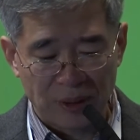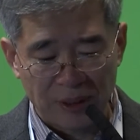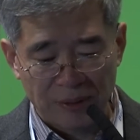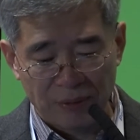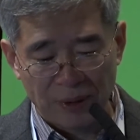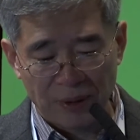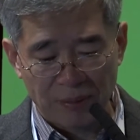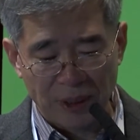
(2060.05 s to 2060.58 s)

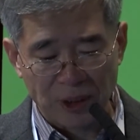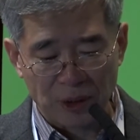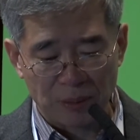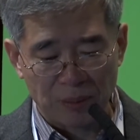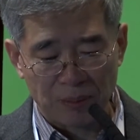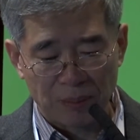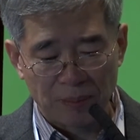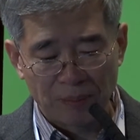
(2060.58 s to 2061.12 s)
live in the
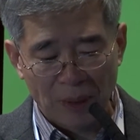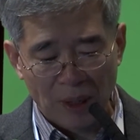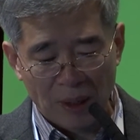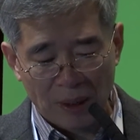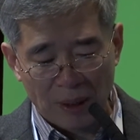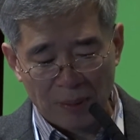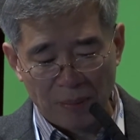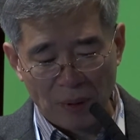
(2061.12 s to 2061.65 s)

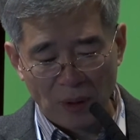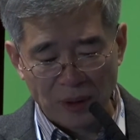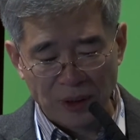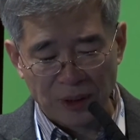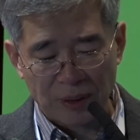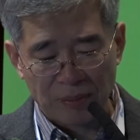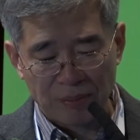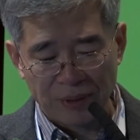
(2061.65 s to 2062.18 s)

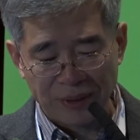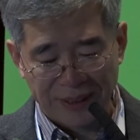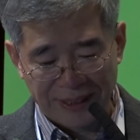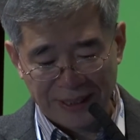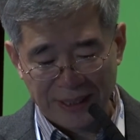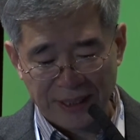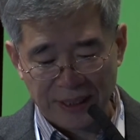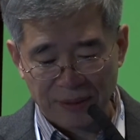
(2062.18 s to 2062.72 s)
metropolitan
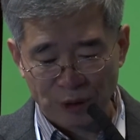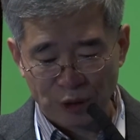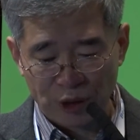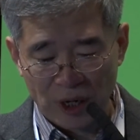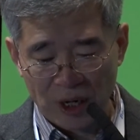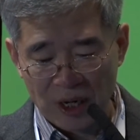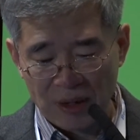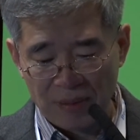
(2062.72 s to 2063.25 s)
precincts of
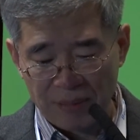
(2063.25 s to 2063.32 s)
Shanghai,